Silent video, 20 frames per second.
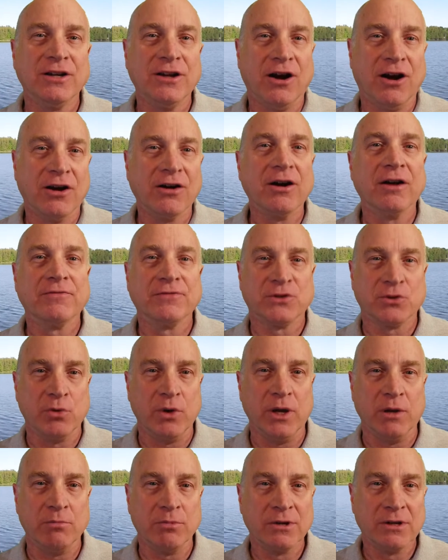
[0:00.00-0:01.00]
an R F
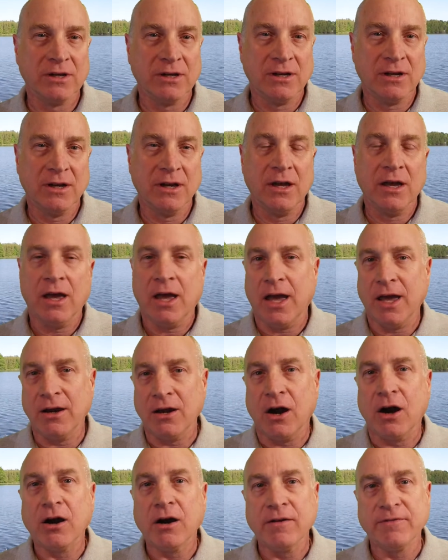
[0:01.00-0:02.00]
sweep. An
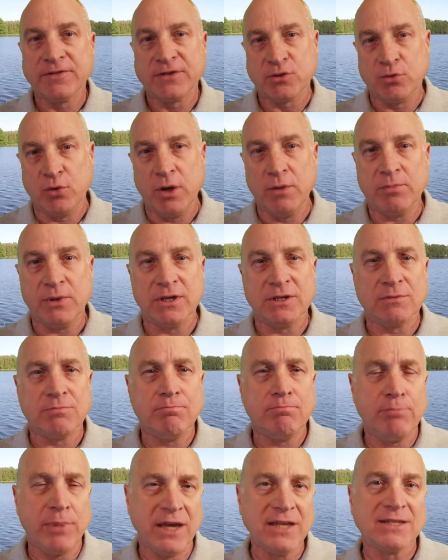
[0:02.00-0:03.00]
R F sweep is
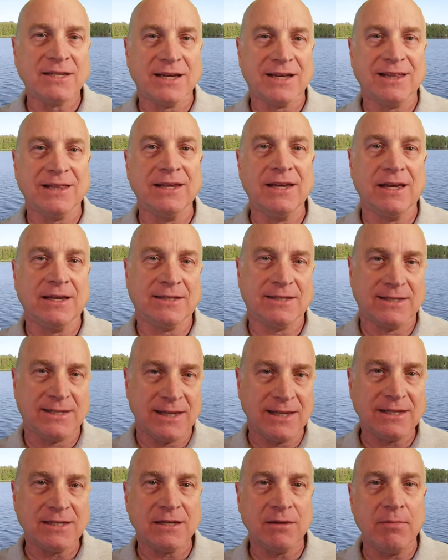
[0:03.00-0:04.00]
basically a
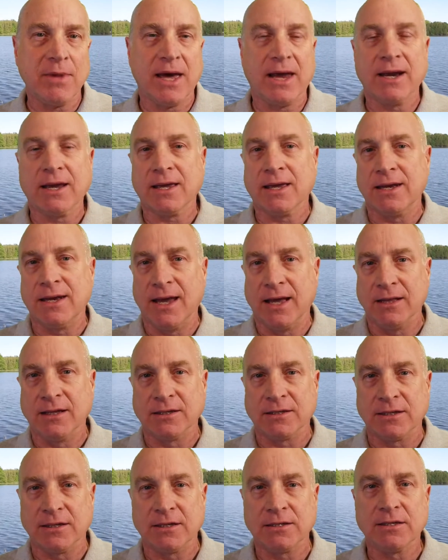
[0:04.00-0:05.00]
systematic
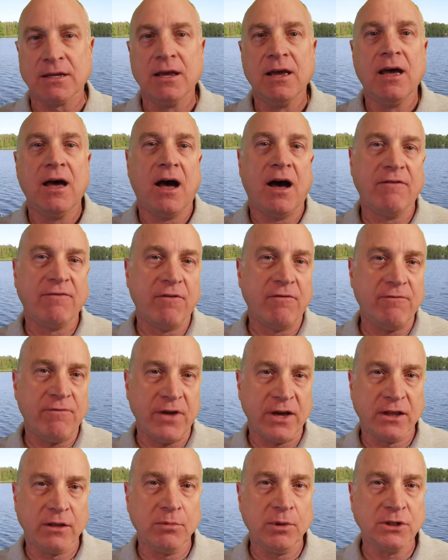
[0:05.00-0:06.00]
analysis of
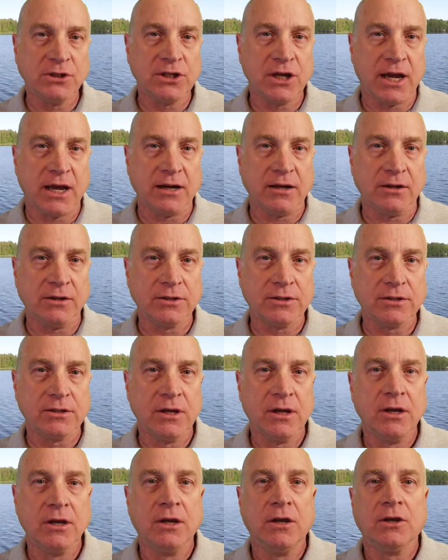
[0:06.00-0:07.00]
available channels
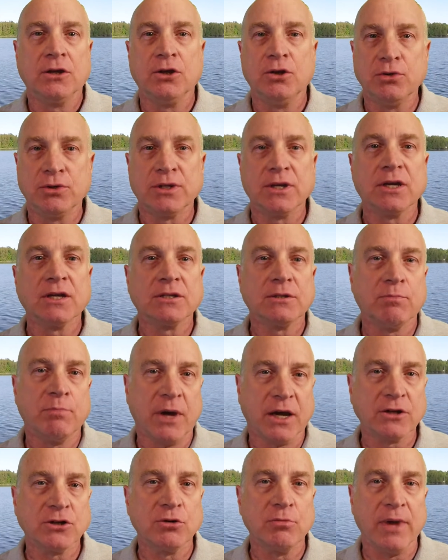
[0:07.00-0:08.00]
using a
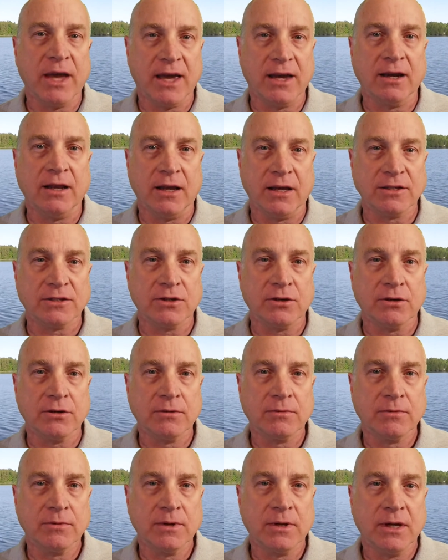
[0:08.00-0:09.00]
spectrum analyzer,
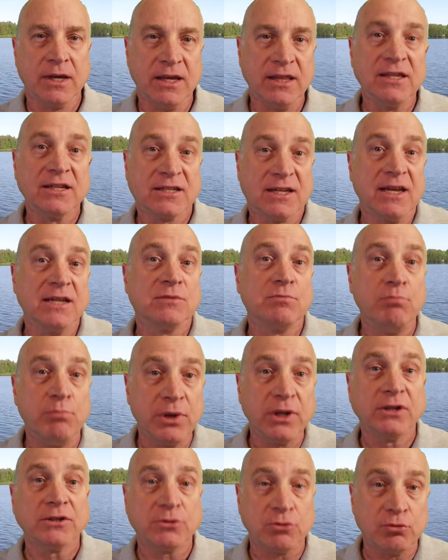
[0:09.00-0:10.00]
in this case
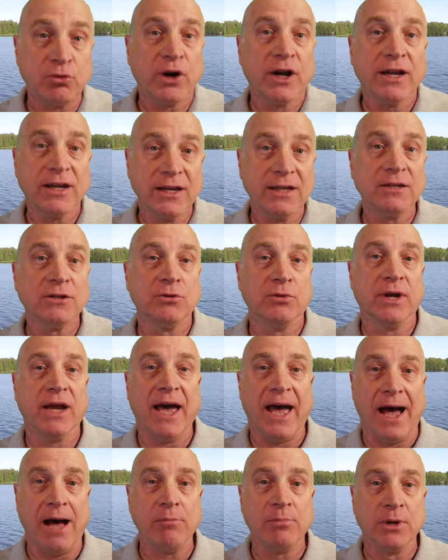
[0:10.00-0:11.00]
built right into an
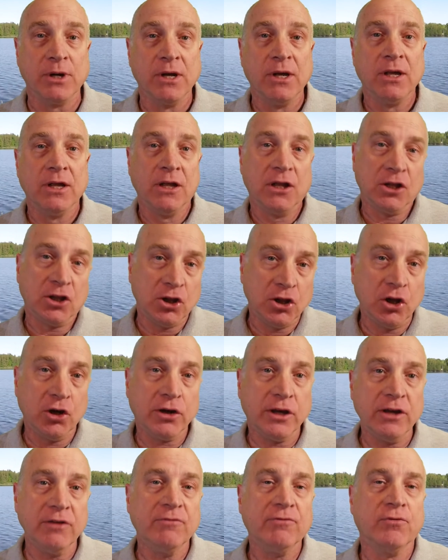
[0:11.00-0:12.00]
app,
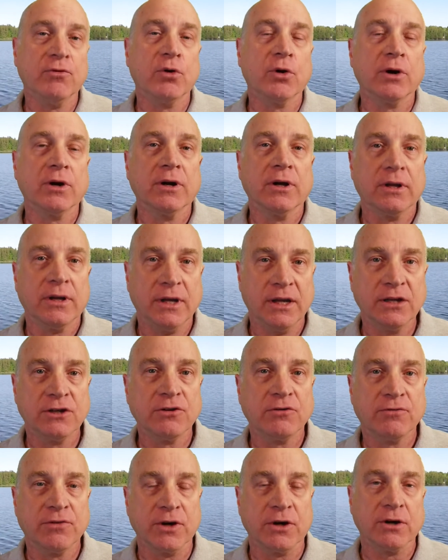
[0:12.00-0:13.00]
looking for
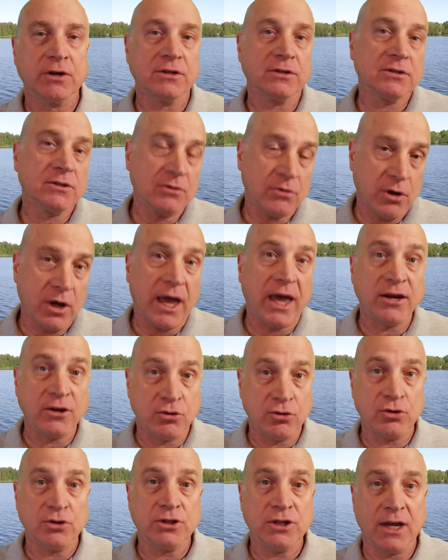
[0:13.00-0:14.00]
interference and
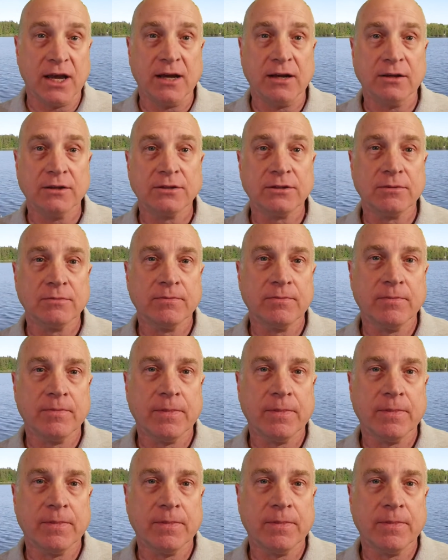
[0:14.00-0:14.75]
good channels.